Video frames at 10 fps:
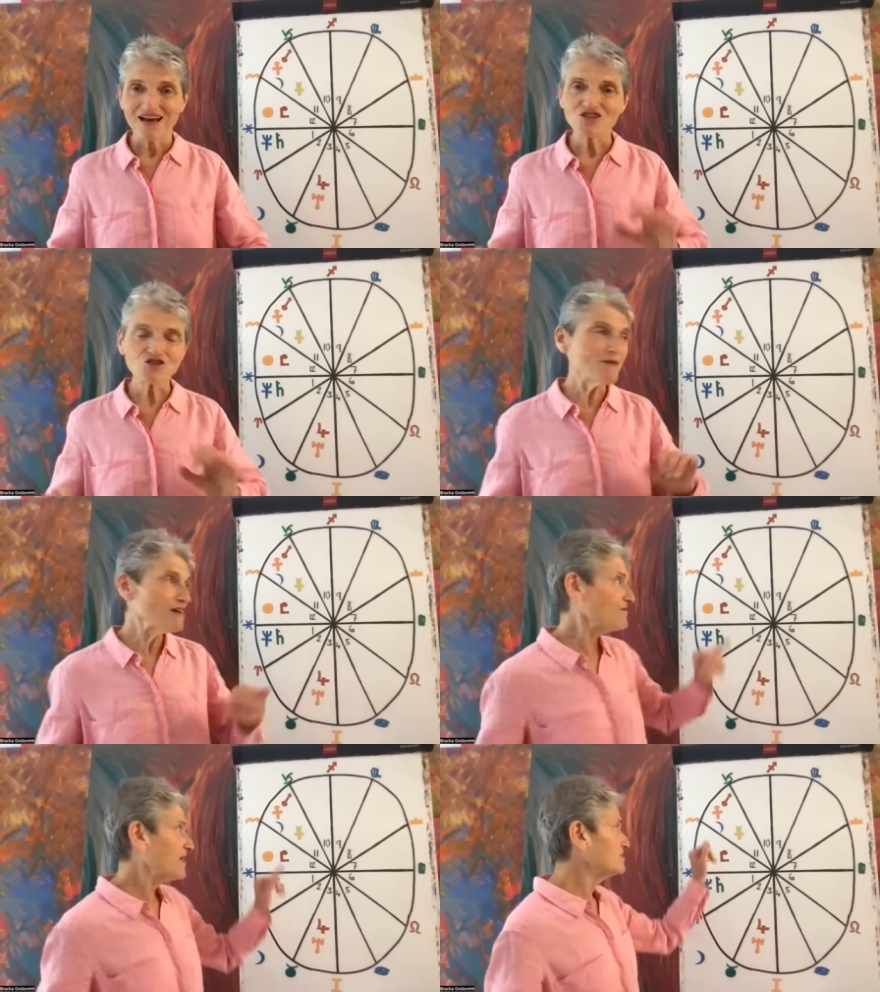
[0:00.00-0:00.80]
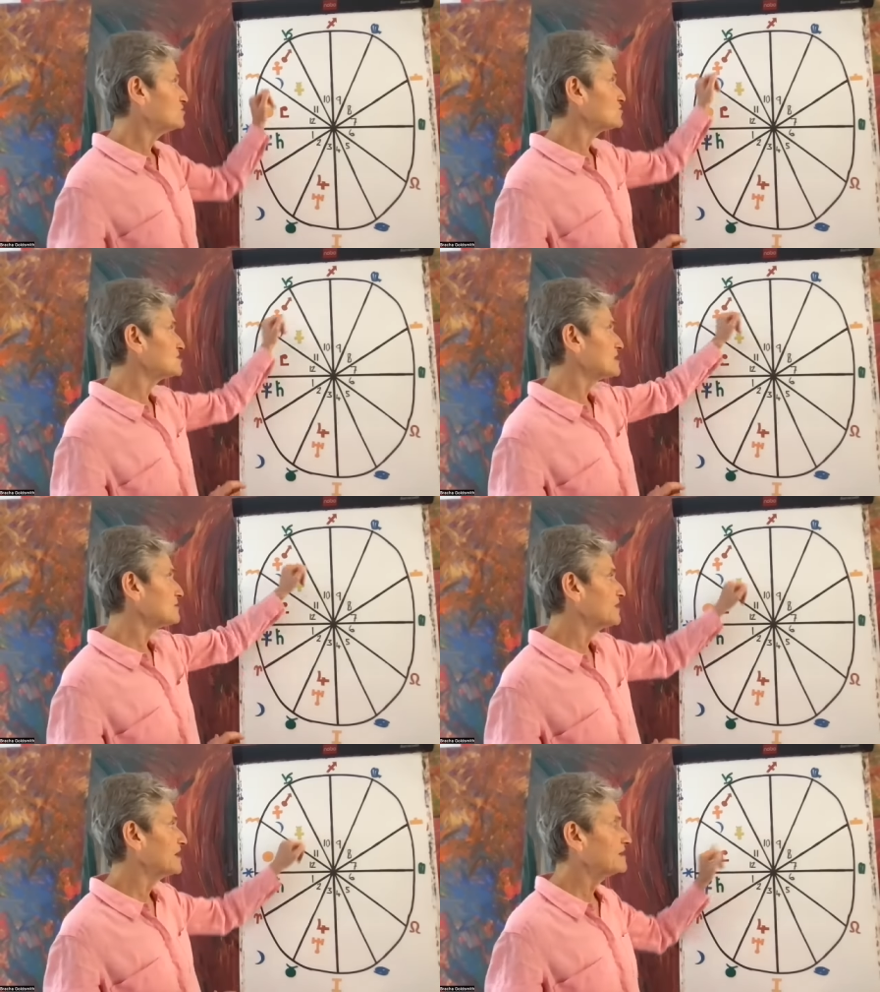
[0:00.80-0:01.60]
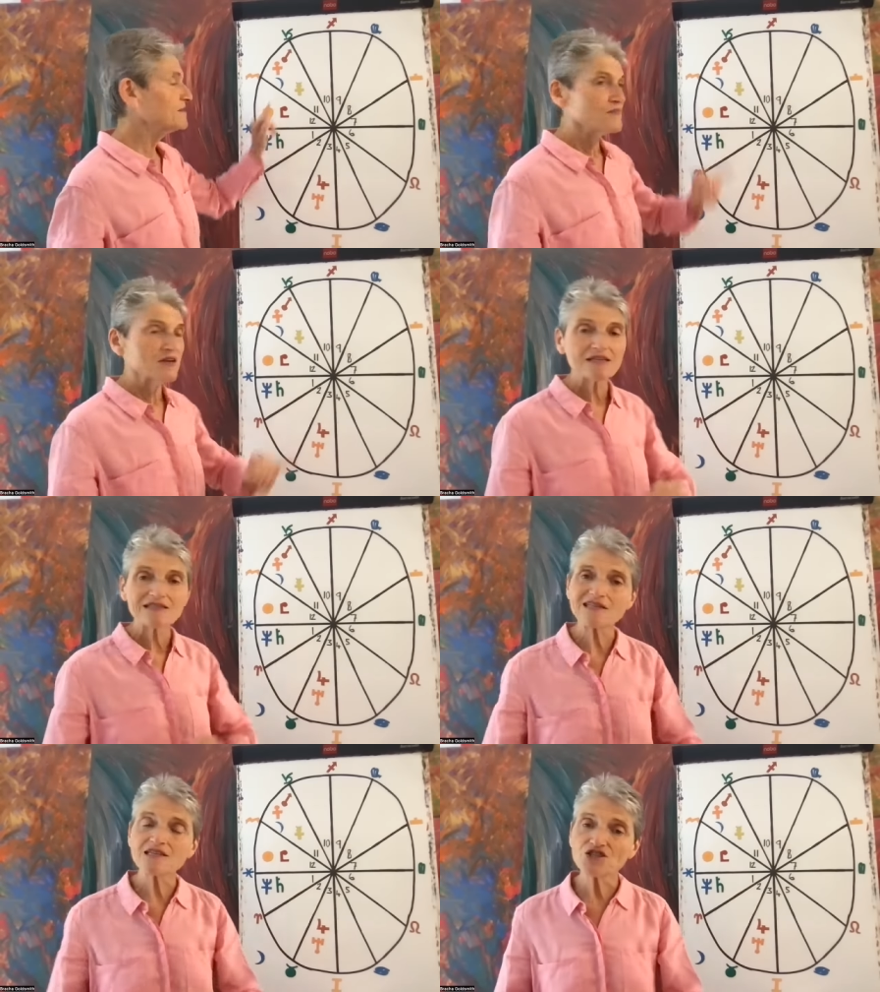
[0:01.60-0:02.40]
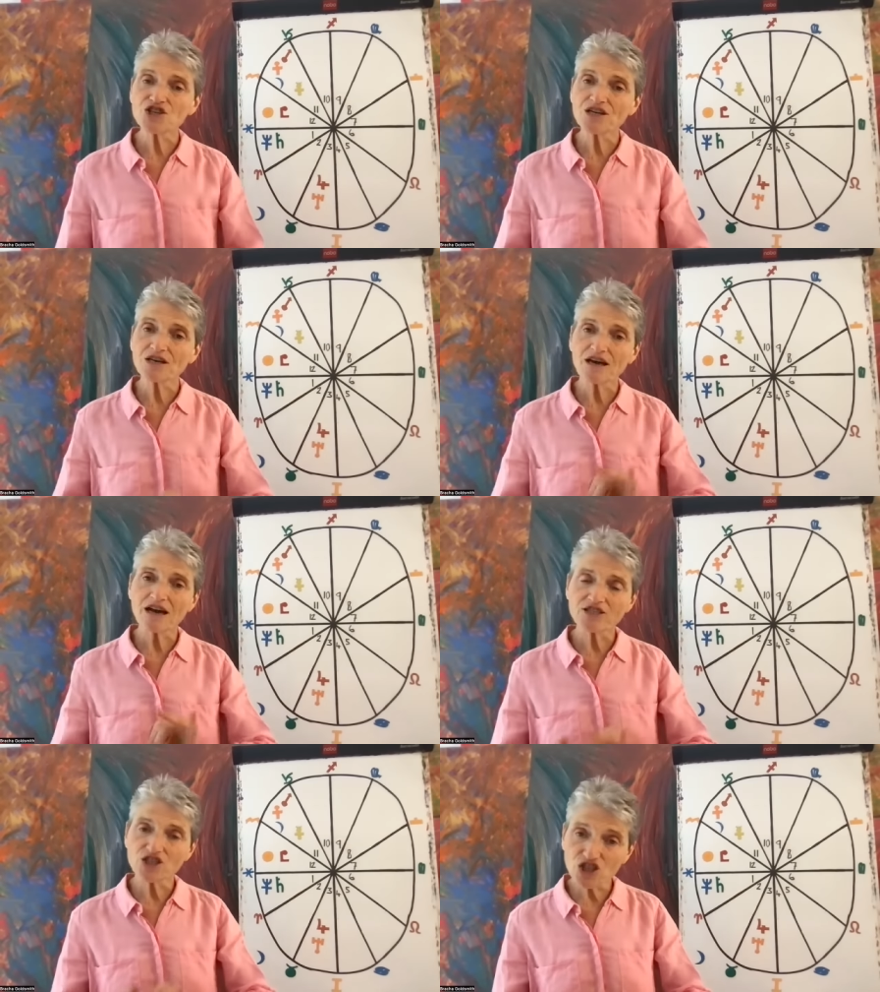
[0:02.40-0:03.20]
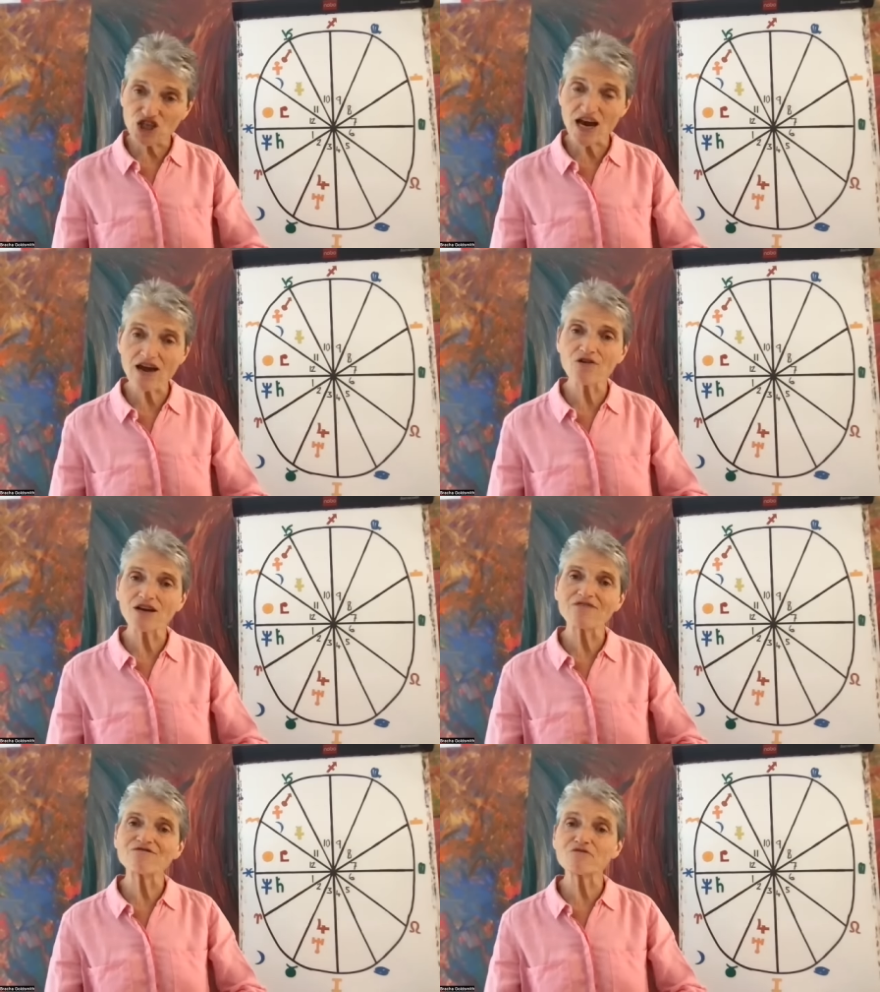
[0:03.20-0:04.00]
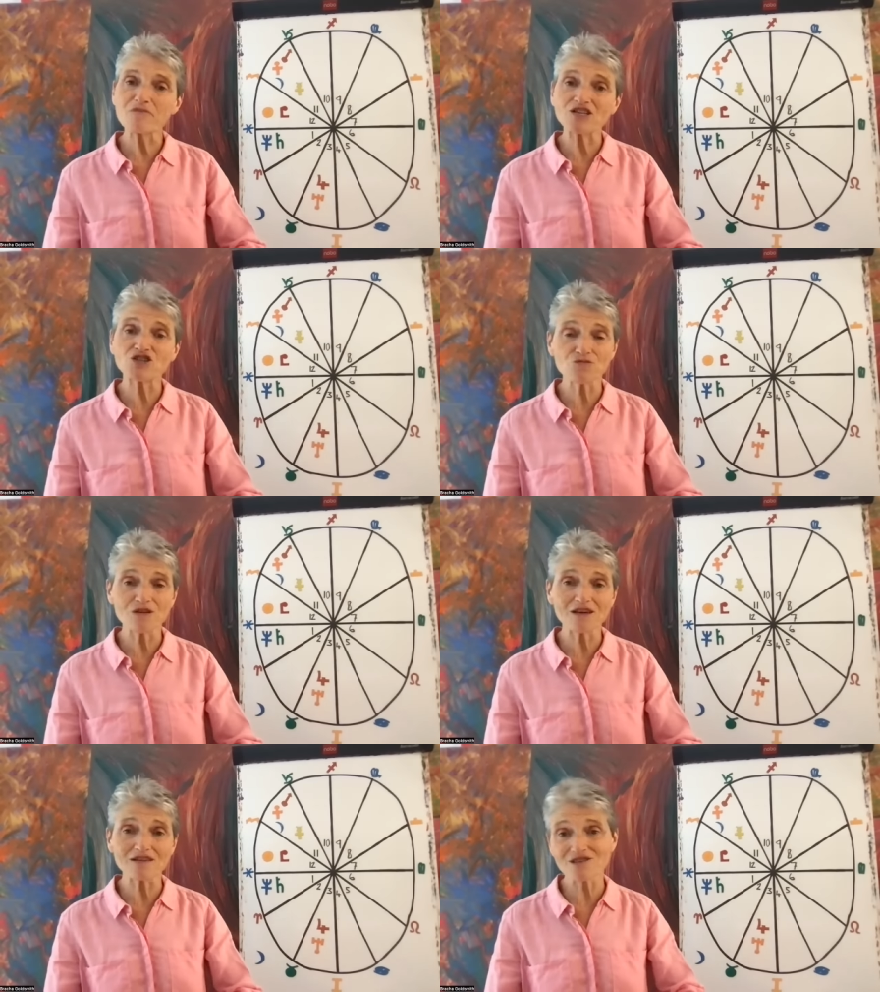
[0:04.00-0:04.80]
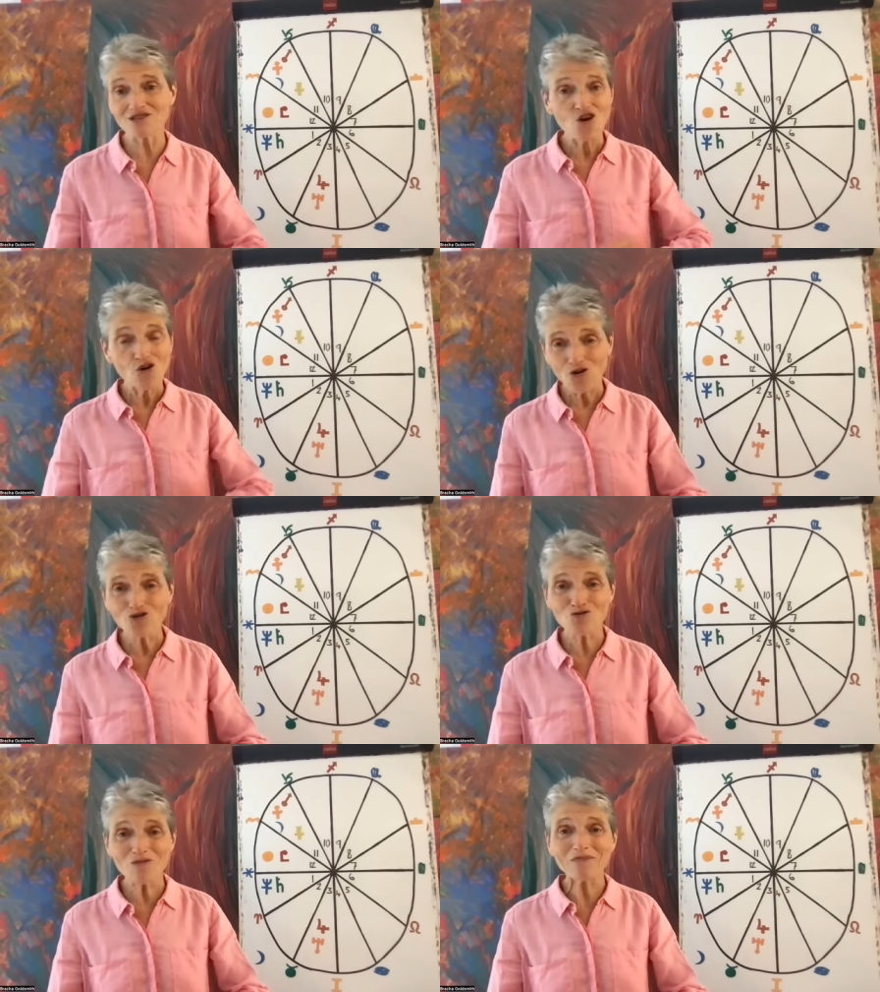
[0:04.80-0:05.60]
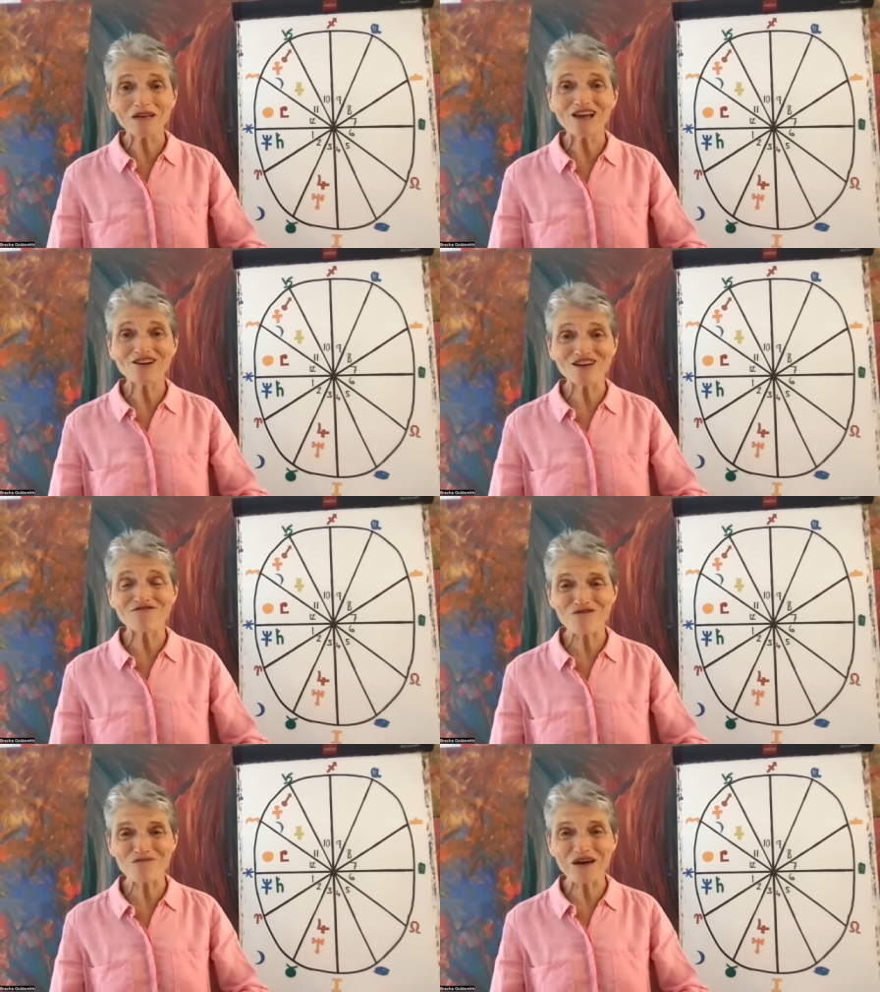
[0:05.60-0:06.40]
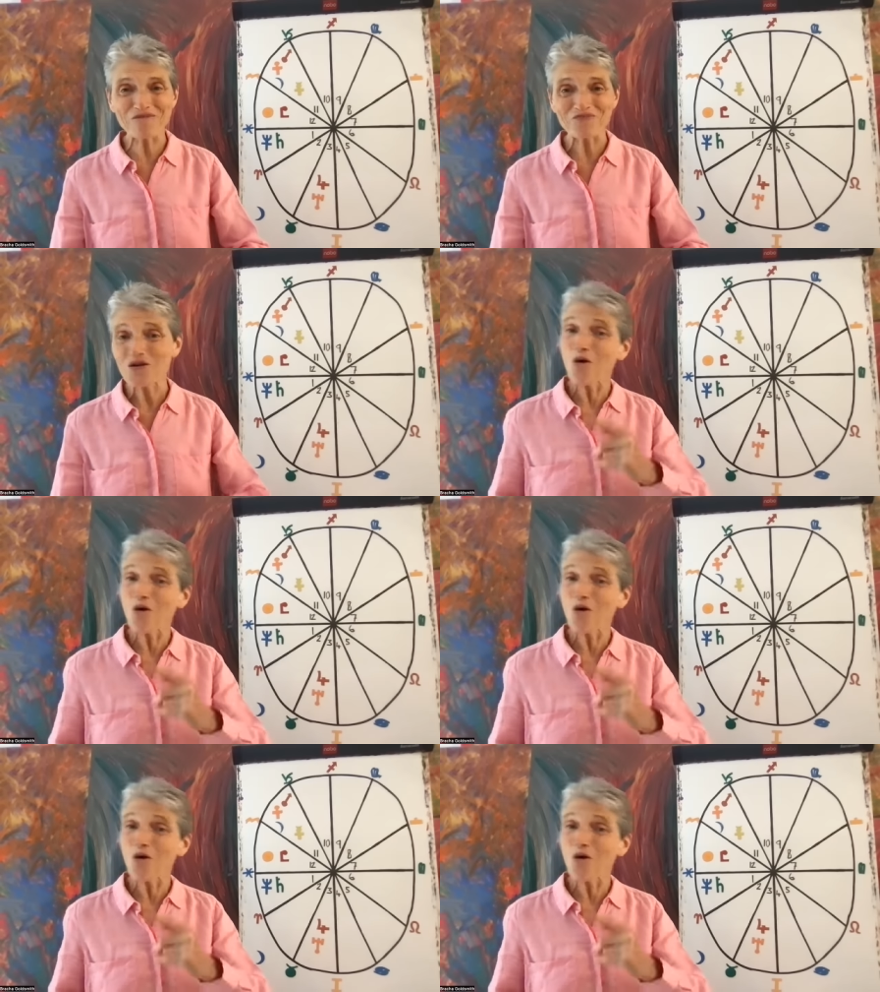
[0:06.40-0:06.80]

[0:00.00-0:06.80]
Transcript: And you may find yourself here teaching and sharing information with others, or you may be learning from them,